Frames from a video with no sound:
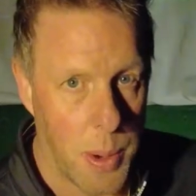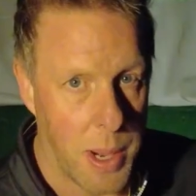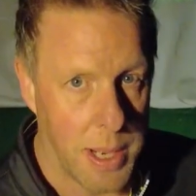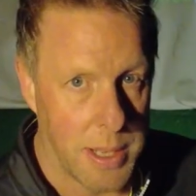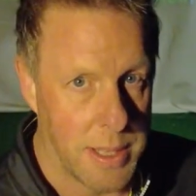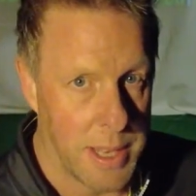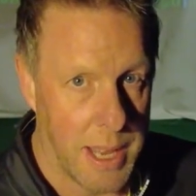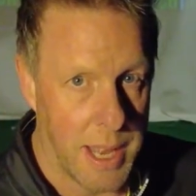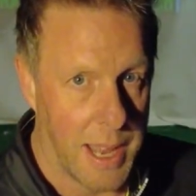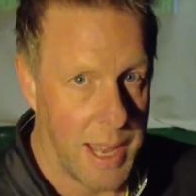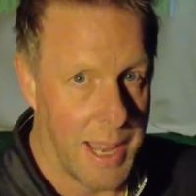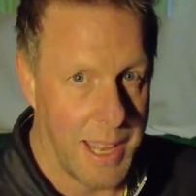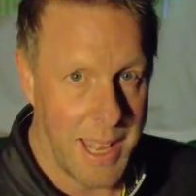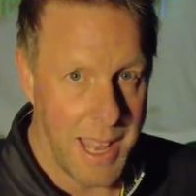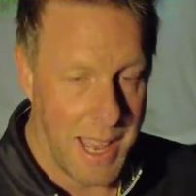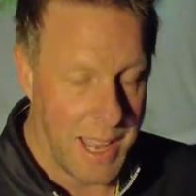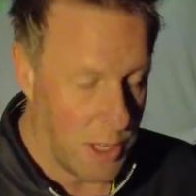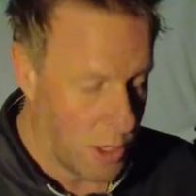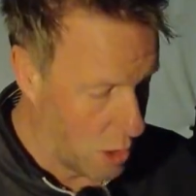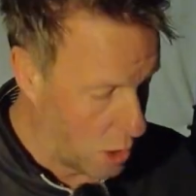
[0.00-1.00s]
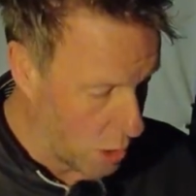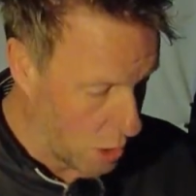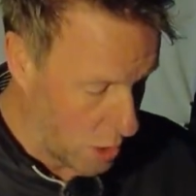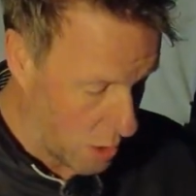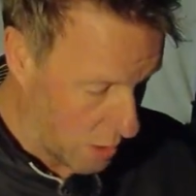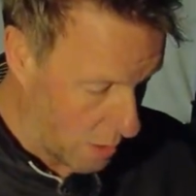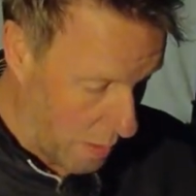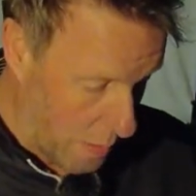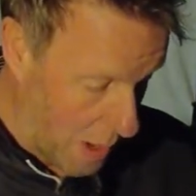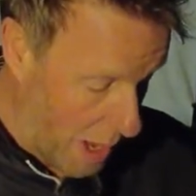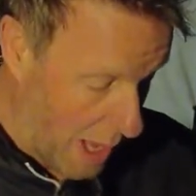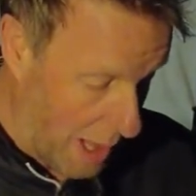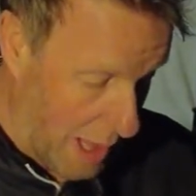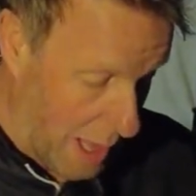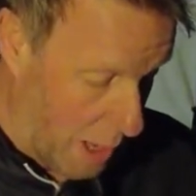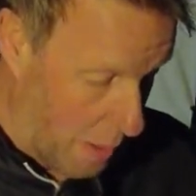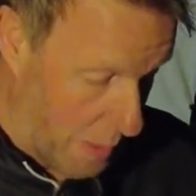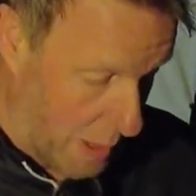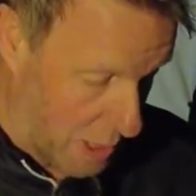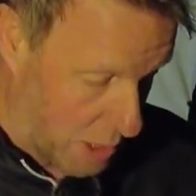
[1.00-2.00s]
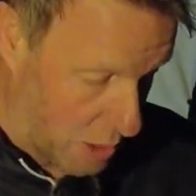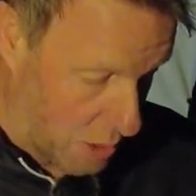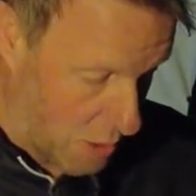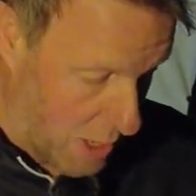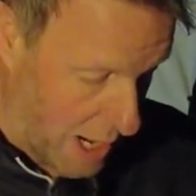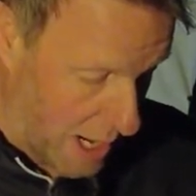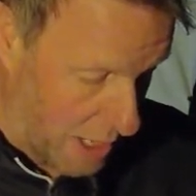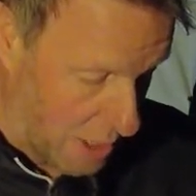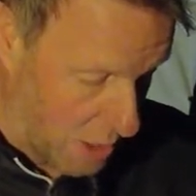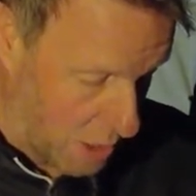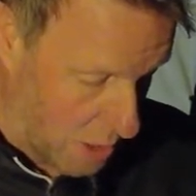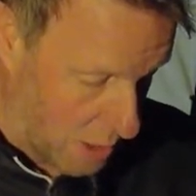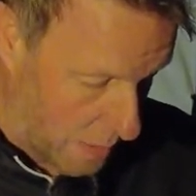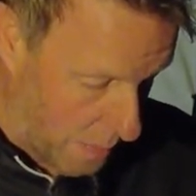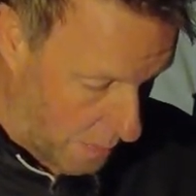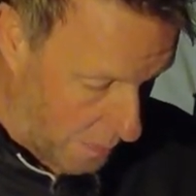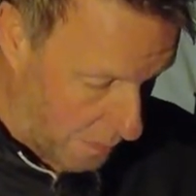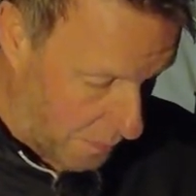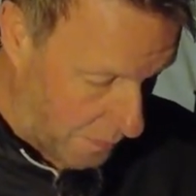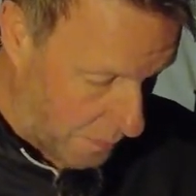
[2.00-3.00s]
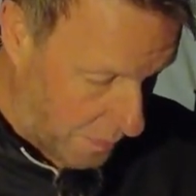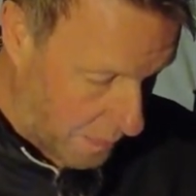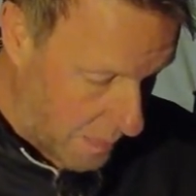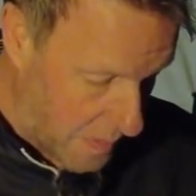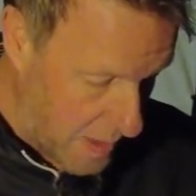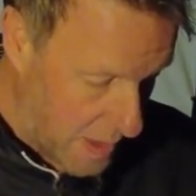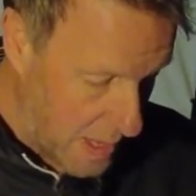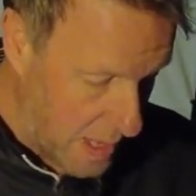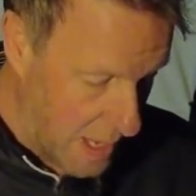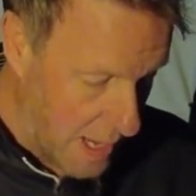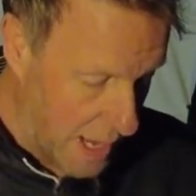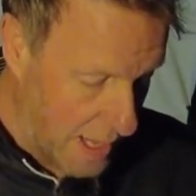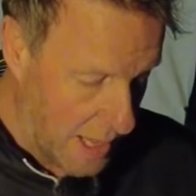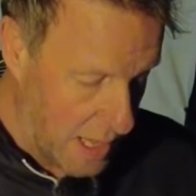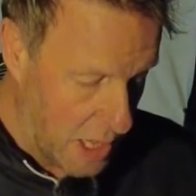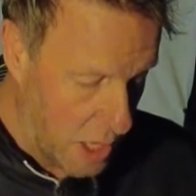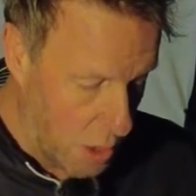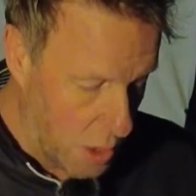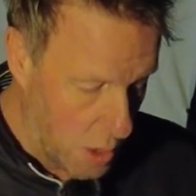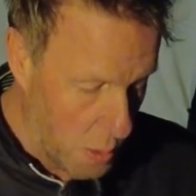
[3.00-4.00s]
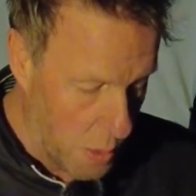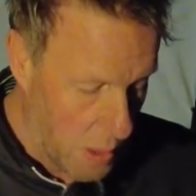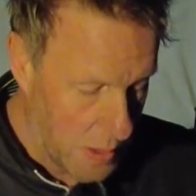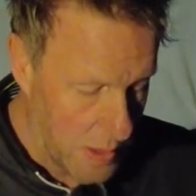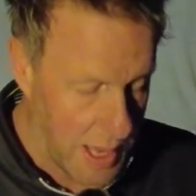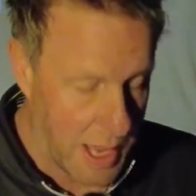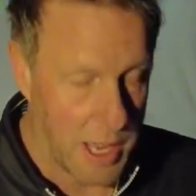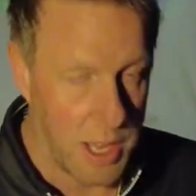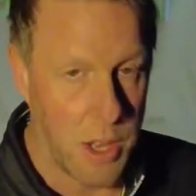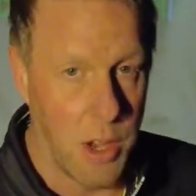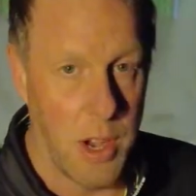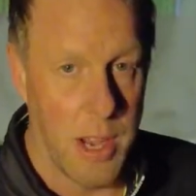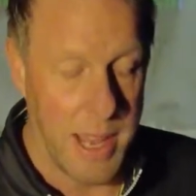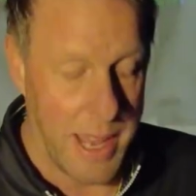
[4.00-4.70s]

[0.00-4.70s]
idea. Again, just a little bit strange. And then the other one that I got